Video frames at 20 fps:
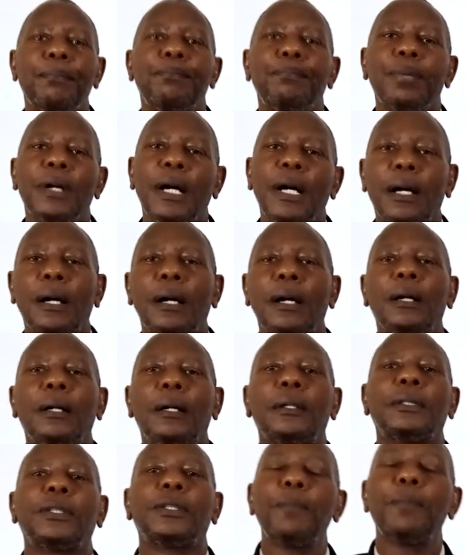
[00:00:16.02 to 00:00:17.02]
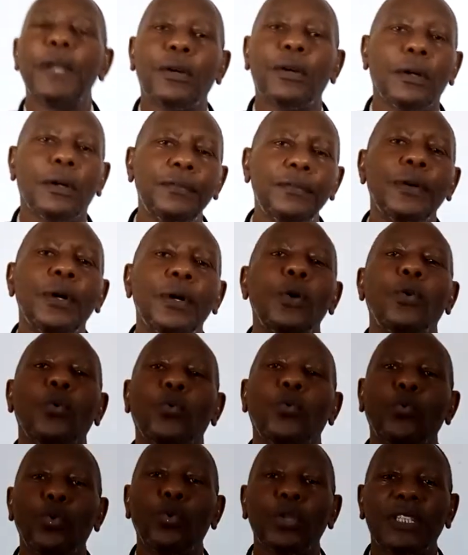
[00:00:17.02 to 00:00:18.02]
the topic of
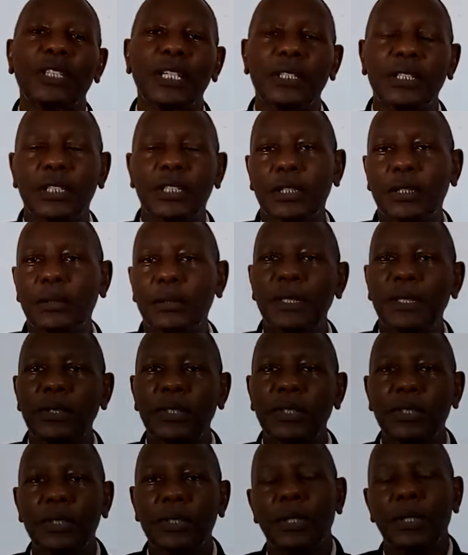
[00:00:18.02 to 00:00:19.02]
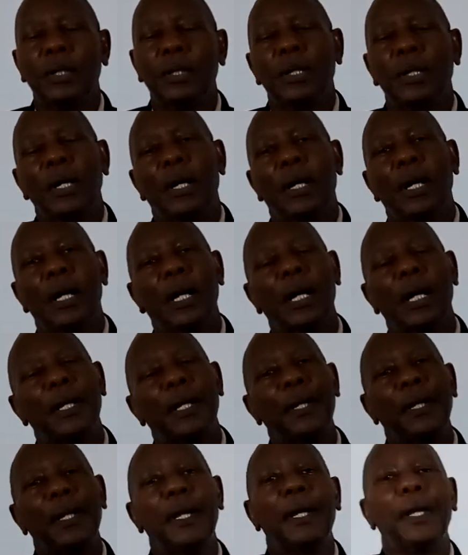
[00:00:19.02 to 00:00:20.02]
water treatment,
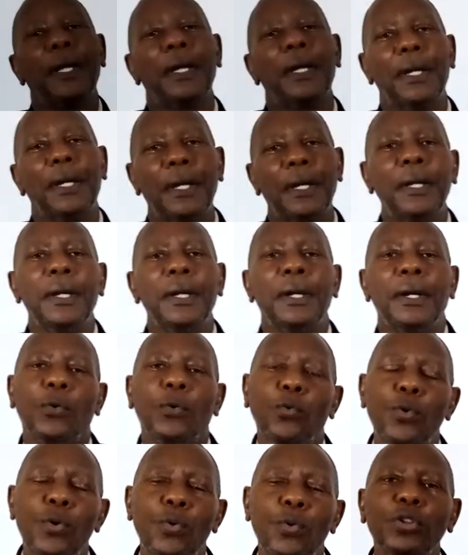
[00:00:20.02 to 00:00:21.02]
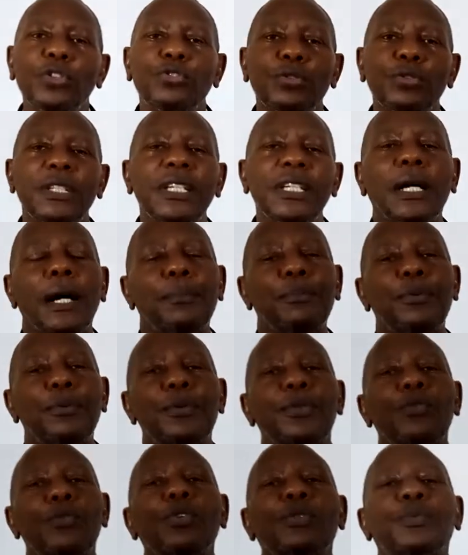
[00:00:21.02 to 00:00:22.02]
and we want to link up
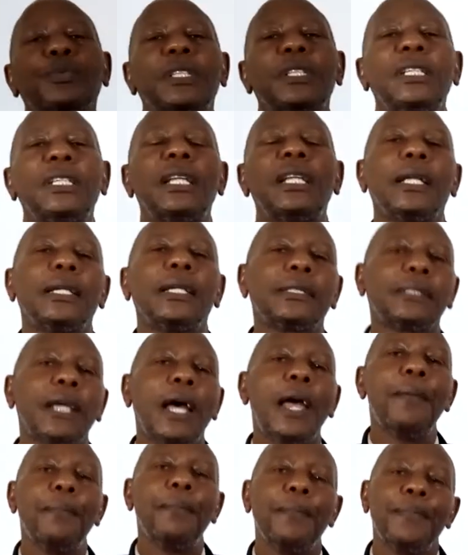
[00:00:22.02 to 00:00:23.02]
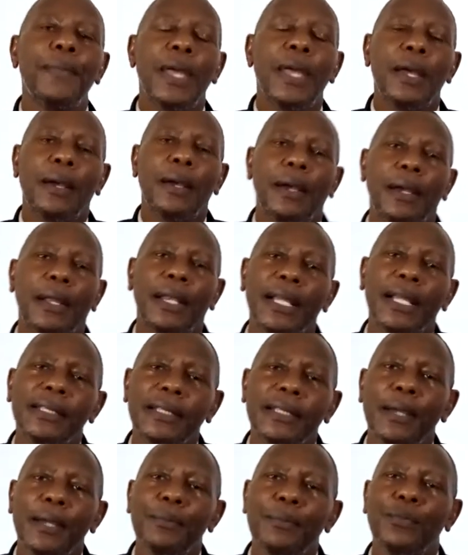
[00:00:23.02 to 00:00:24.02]
with what we did last time. And last
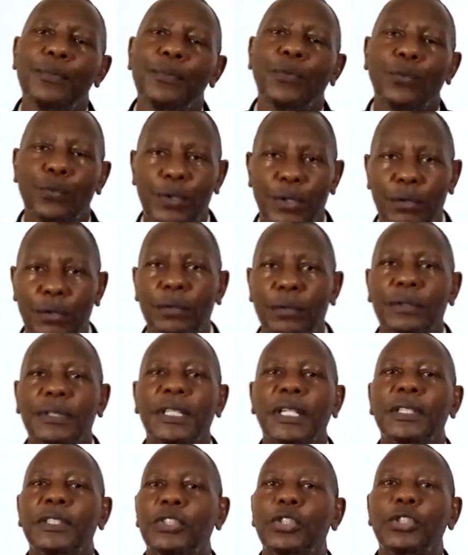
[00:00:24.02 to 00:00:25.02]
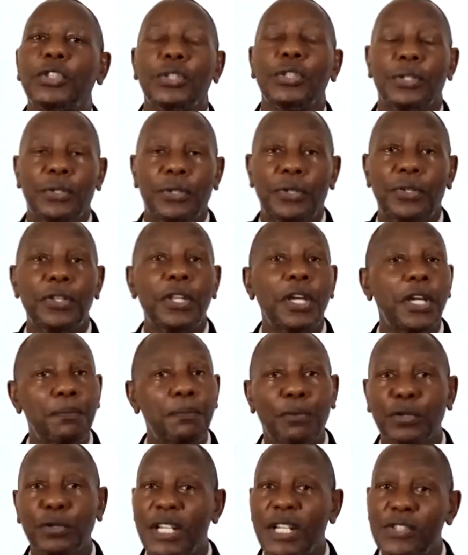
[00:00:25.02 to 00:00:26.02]
time we looked at the
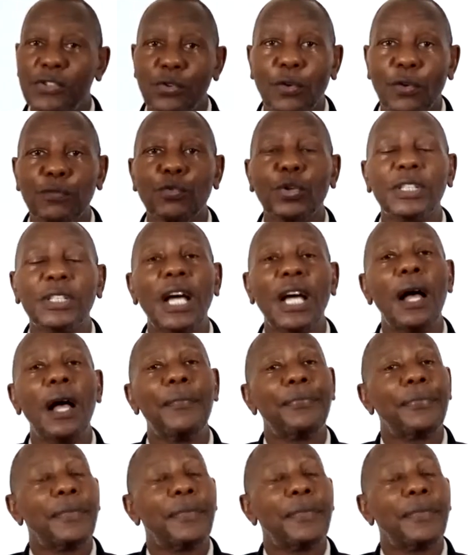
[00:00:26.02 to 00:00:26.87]
importance of water,